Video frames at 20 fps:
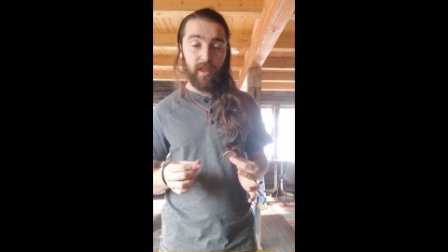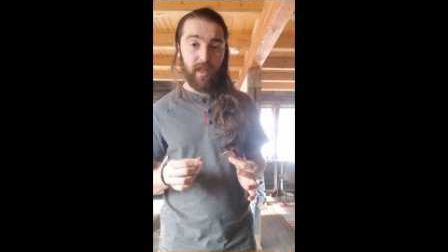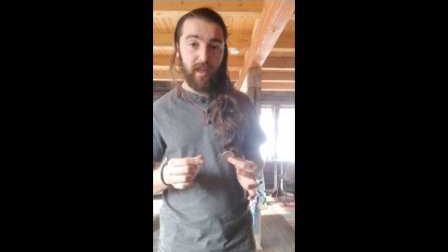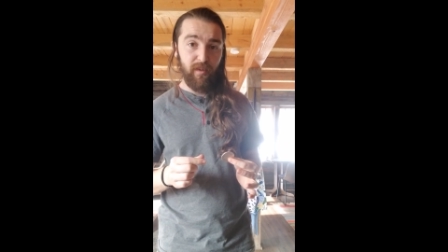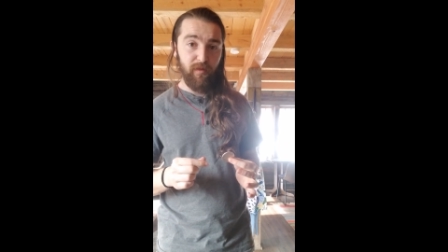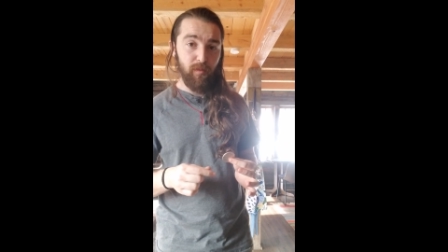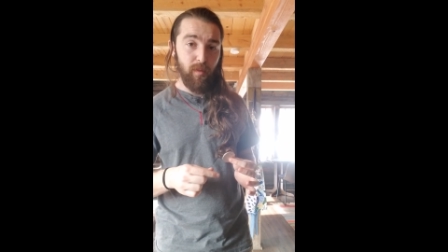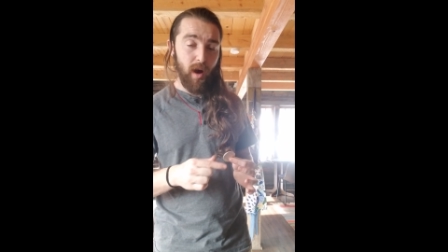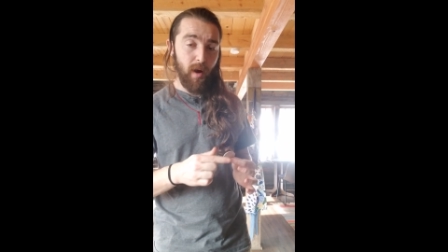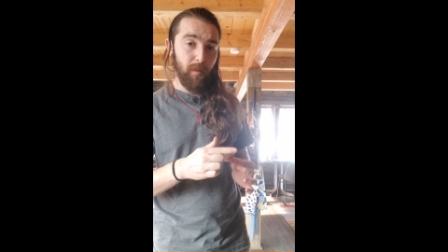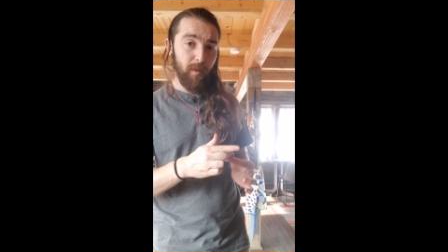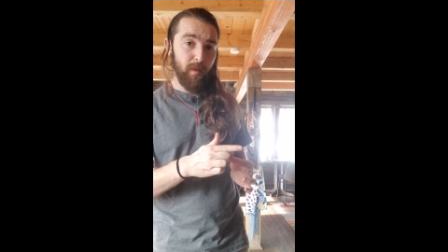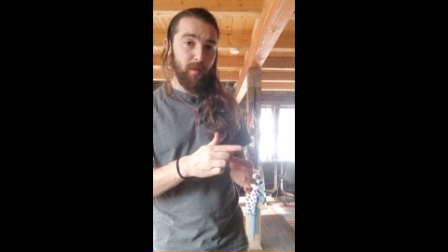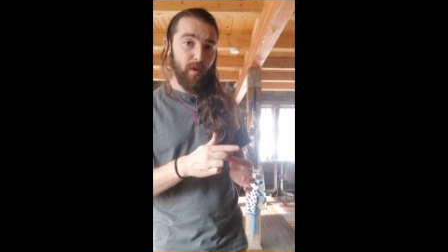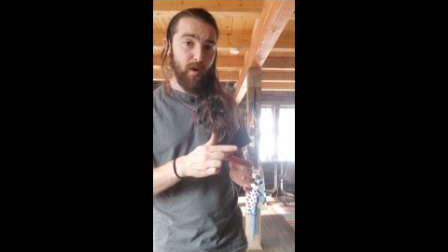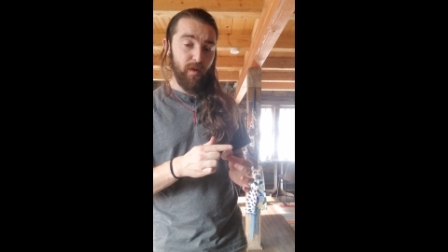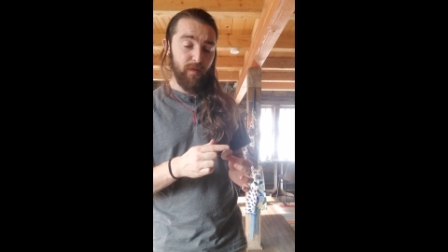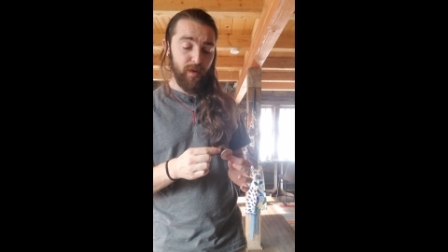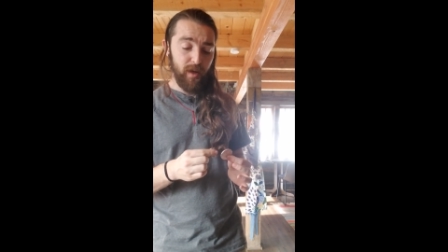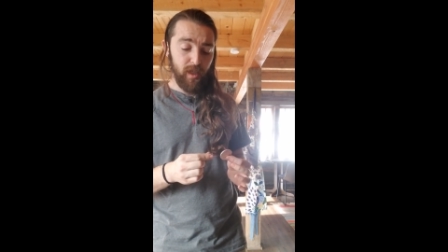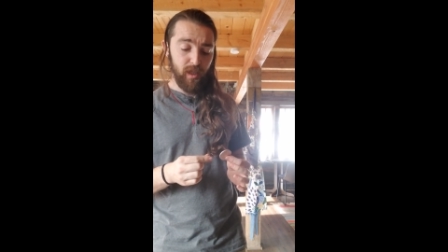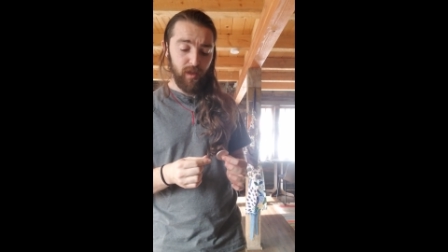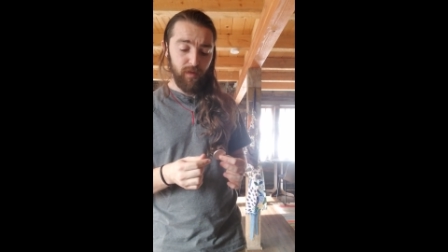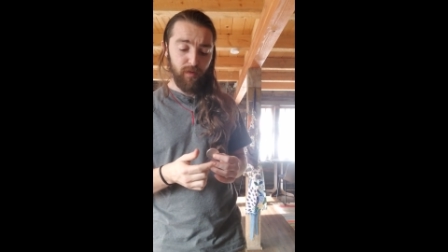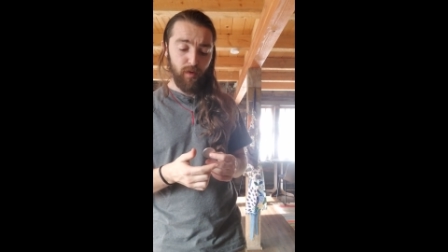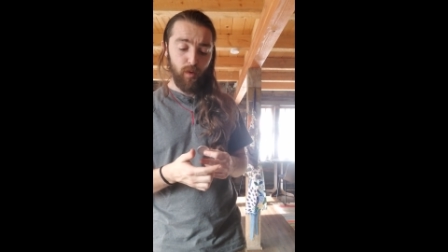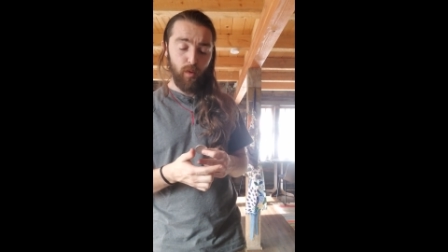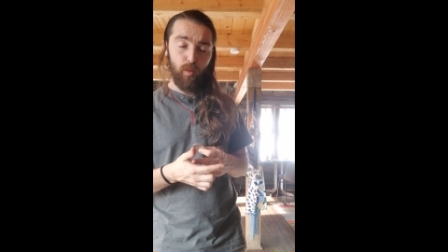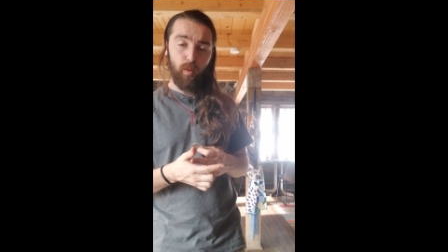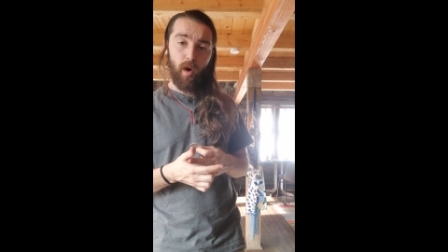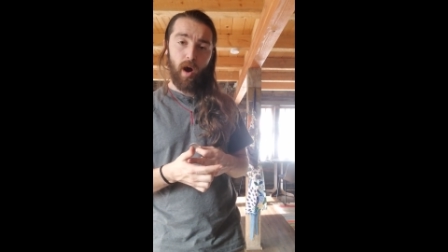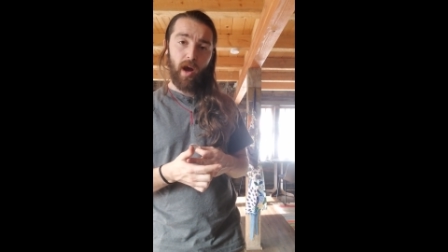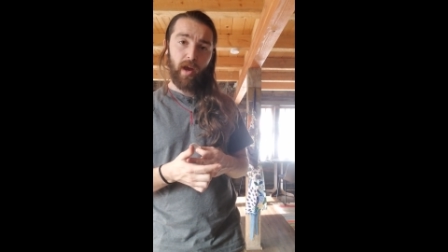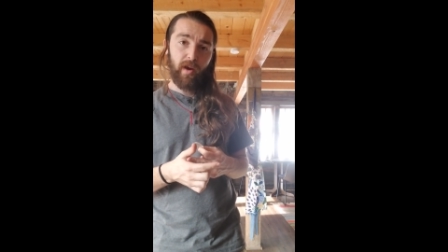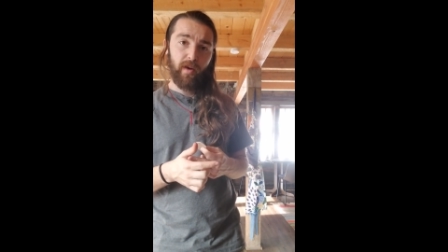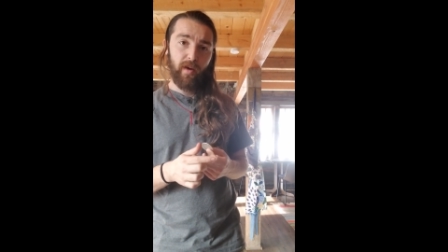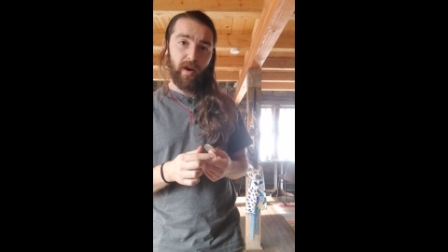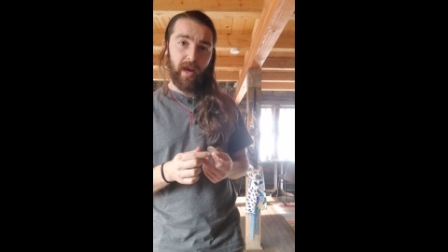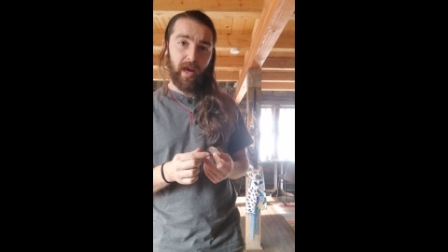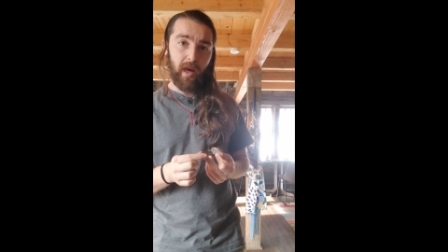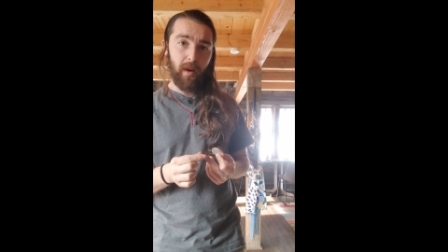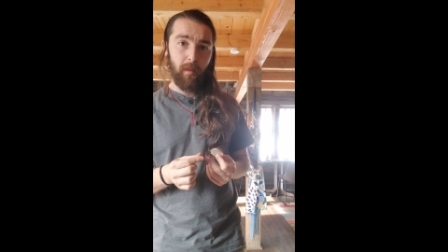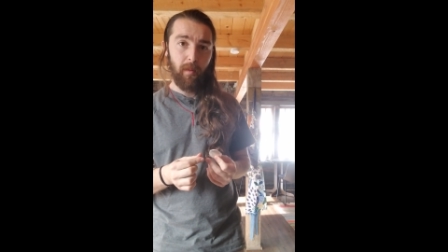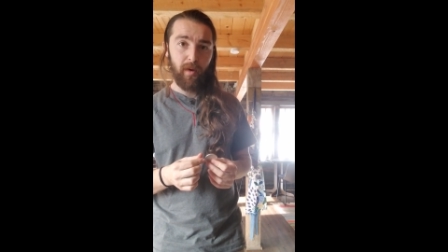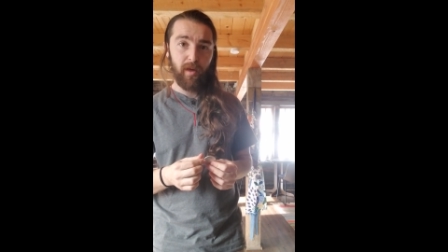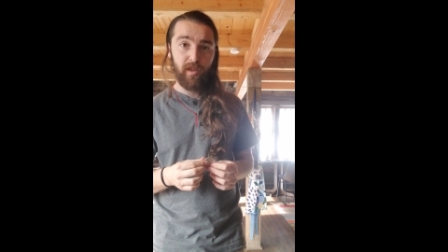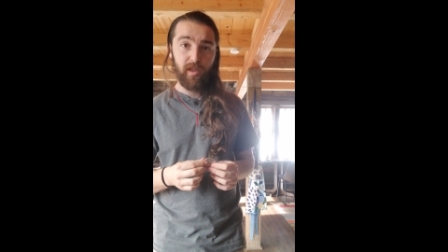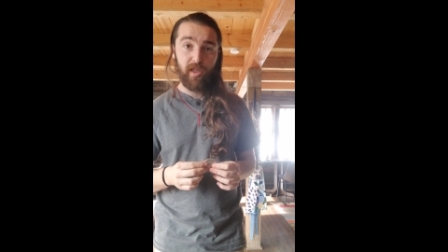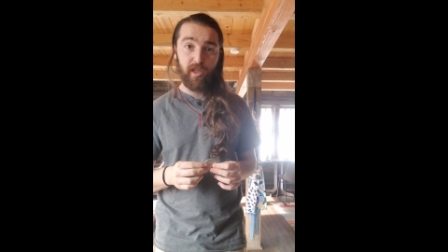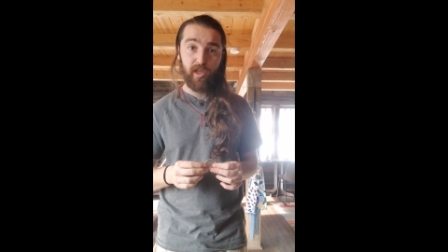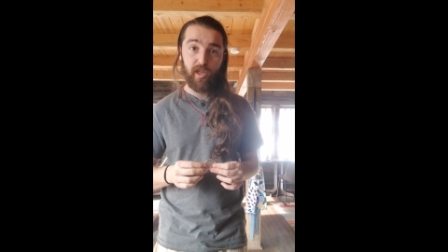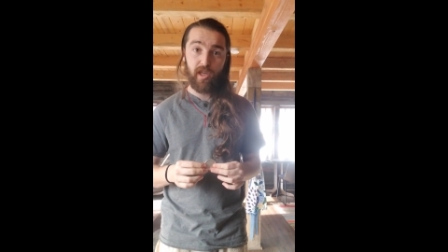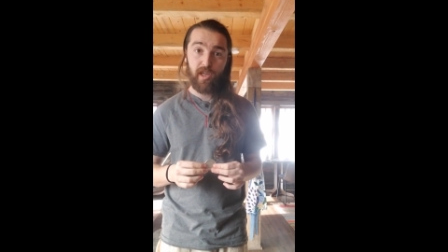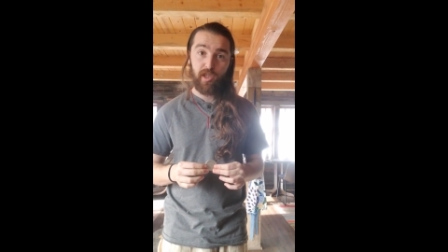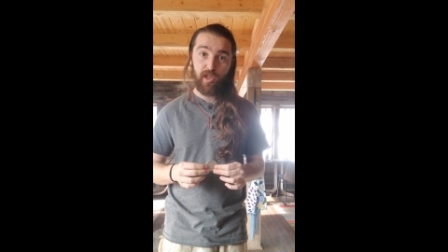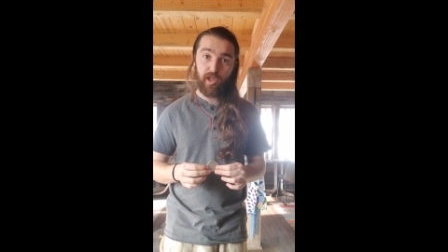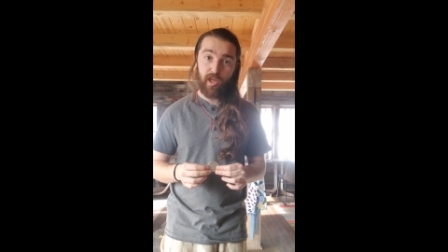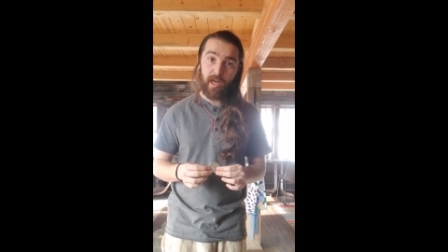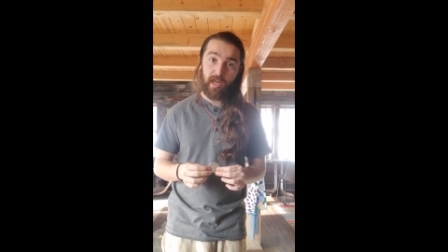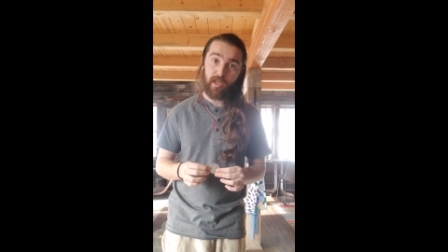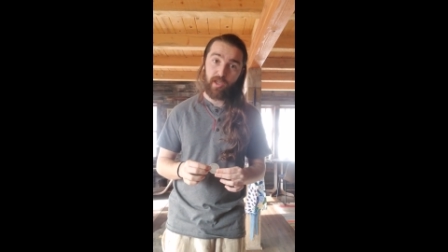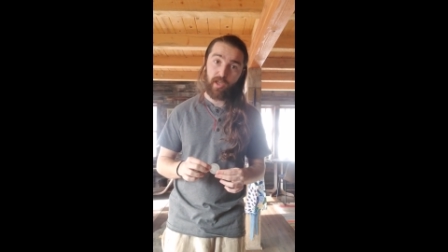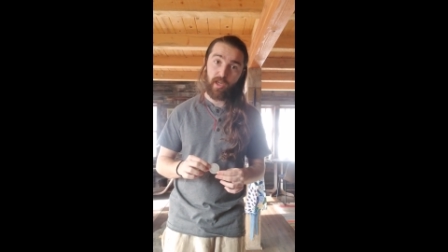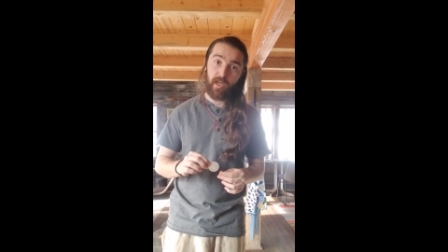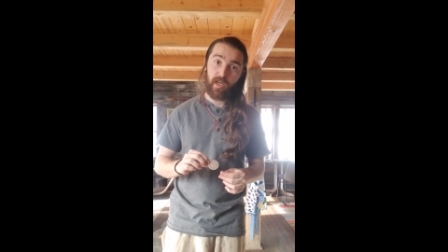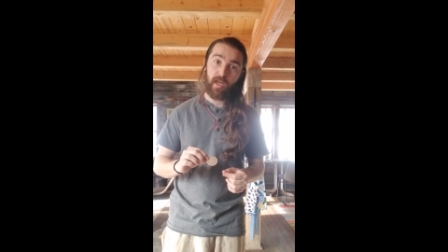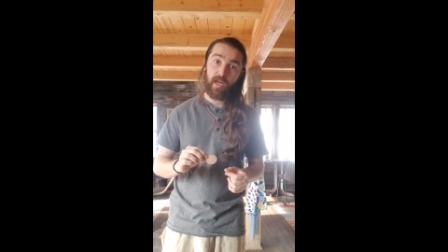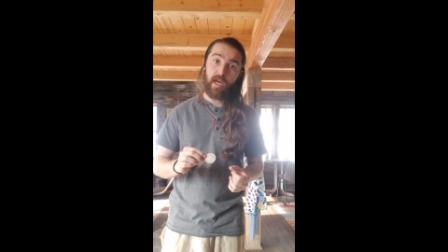give proper motivation for why our hand position is changing.